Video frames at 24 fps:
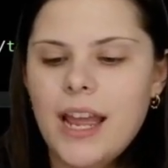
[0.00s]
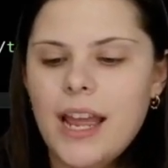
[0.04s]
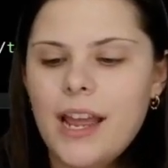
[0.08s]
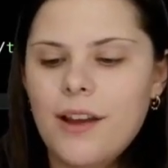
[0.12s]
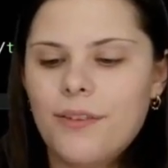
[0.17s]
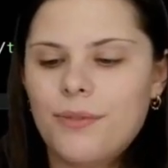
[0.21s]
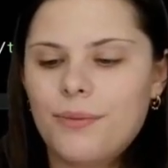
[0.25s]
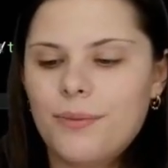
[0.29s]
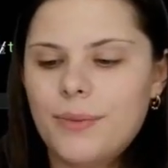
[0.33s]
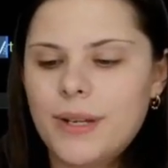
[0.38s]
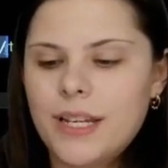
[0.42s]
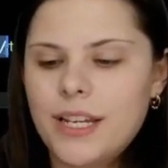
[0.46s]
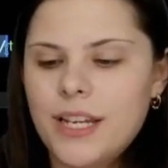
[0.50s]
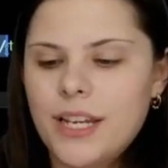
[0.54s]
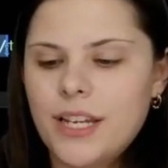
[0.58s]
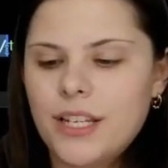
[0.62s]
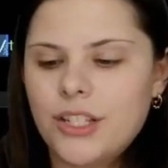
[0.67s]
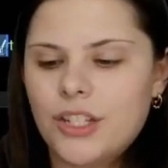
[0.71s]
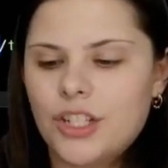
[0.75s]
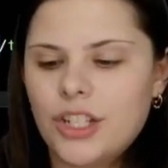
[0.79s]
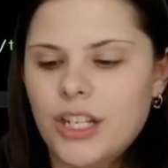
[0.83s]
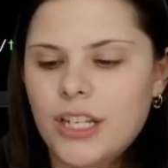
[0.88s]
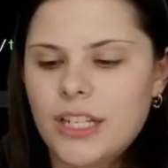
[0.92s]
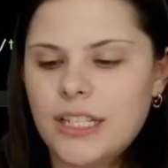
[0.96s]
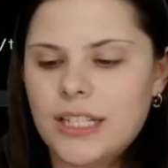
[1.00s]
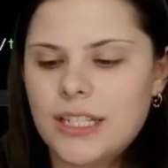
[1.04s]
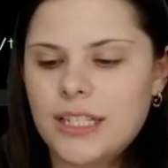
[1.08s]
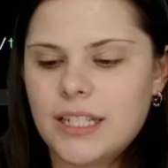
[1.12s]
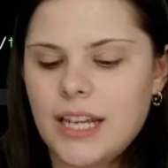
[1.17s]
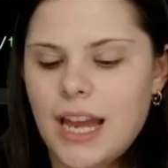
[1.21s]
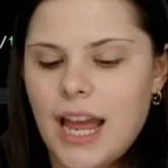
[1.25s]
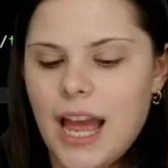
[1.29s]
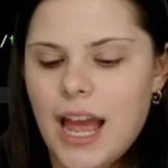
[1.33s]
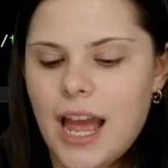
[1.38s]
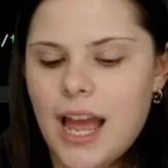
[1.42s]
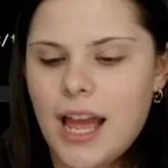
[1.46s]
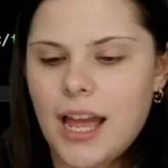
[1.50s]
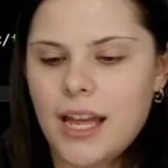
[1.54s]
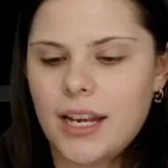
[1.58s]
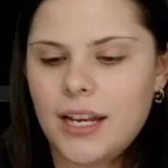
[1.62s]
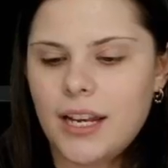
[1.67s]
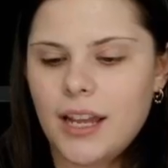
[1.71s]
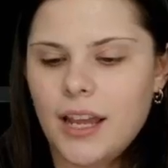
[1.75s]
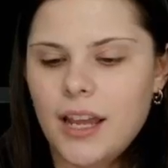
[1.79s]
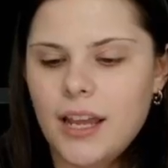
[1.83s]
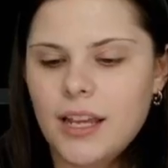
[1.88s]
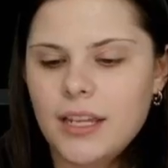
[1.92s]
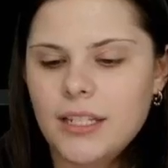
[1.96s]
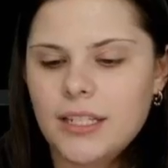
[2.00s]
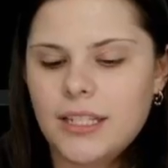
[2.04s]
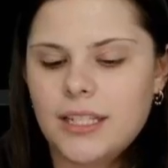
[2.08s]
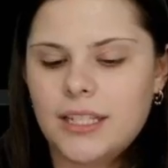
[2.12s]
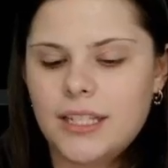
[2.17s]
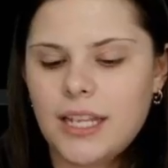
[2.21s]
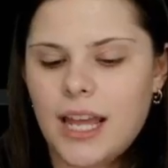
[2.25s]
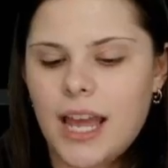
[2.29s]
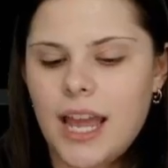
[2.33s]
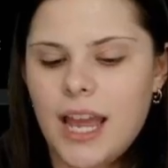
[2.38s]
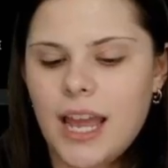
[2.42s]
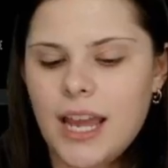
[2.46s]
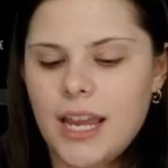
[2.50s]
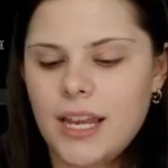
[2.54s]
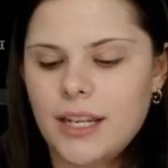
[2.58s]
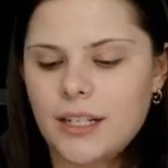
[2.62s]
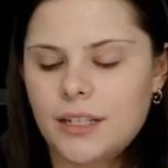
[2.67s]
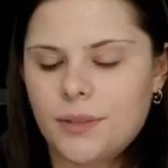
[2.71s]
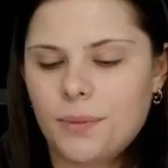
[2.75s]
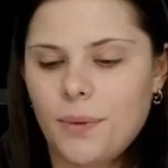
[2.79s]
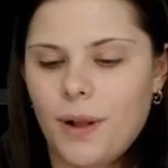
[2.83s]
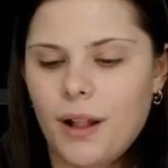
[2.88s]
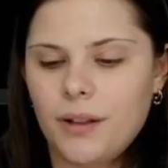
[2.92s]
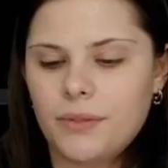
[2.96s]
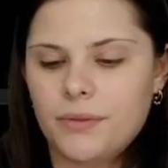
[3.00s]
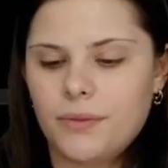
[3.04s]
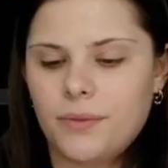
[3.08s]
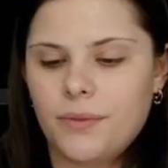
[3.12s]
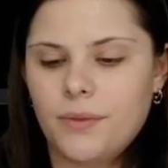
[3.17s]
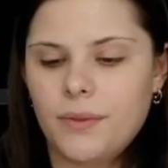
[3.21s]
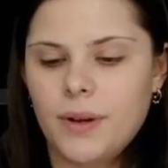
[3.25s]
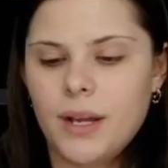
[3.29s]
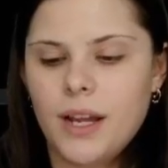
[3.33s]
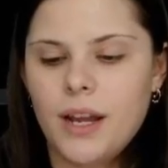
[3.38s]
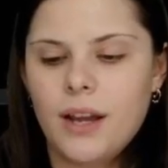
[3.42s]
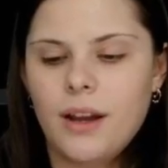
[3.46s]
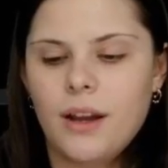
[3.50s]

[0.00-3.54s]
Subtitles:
if we just had, say, 12th,